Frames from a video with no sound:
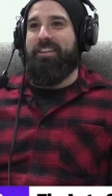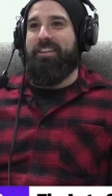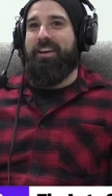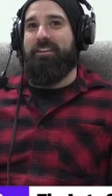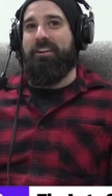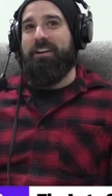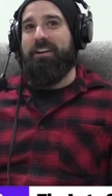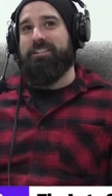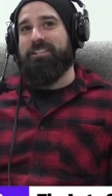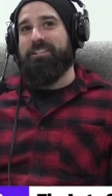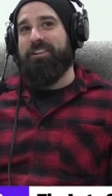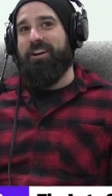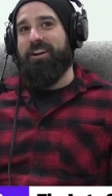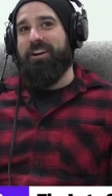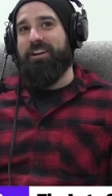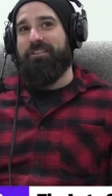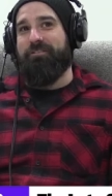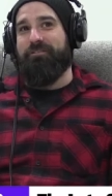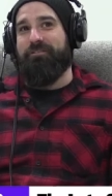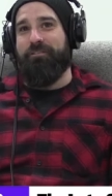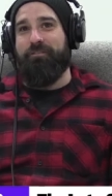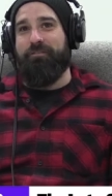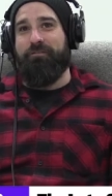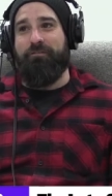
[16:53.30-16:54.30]
as an idea
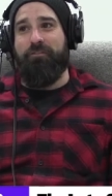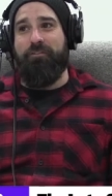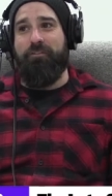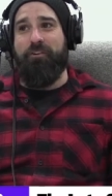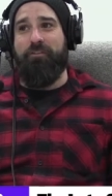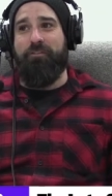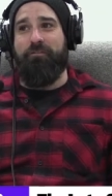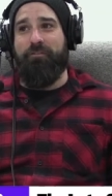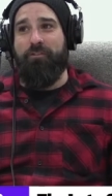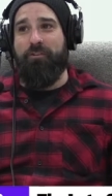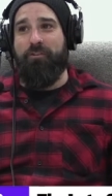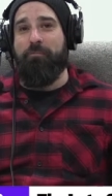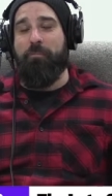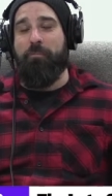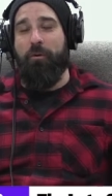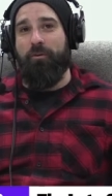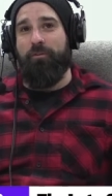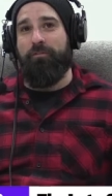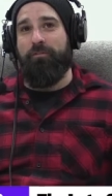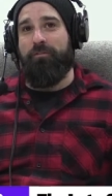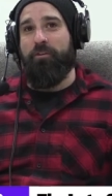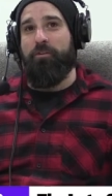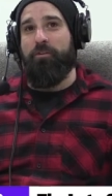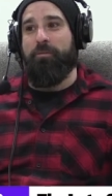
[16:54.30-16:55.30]
for a Bond
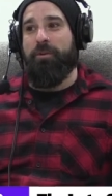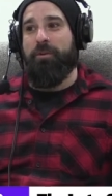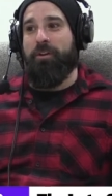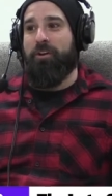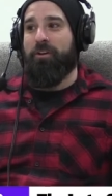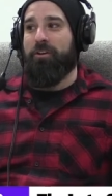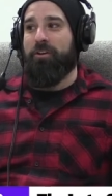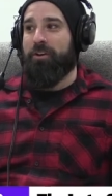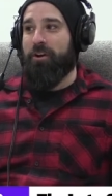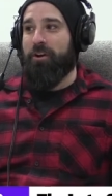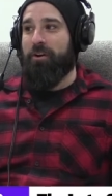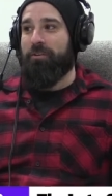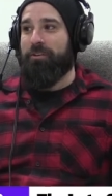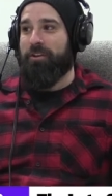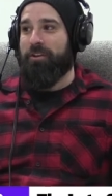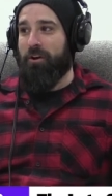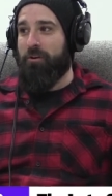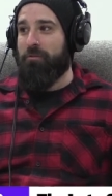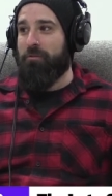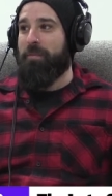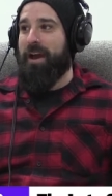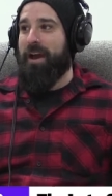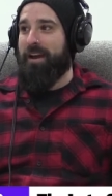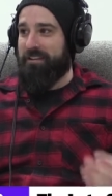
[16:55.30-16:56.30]
film. You know, going
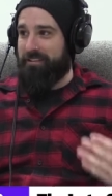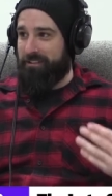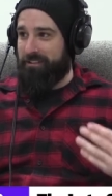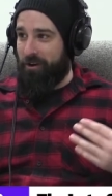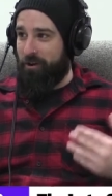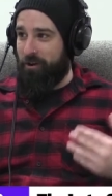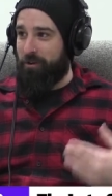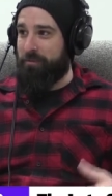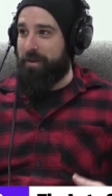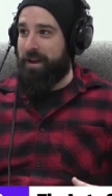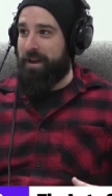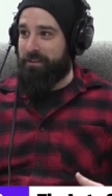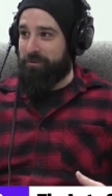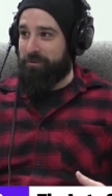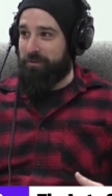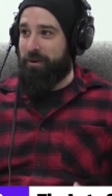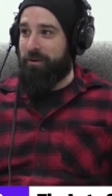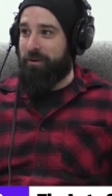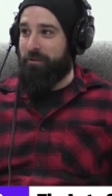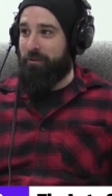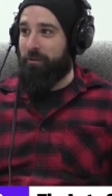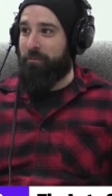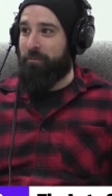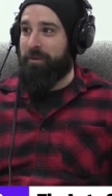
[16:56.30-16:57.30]
back to where
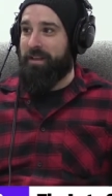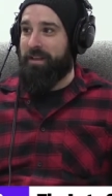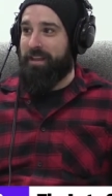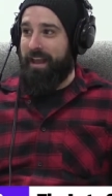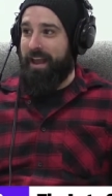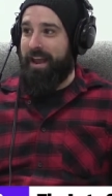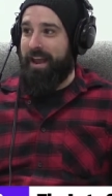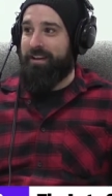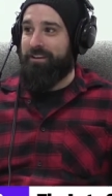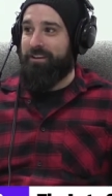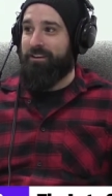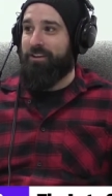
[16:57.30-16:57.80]
it all began. You know, 'cause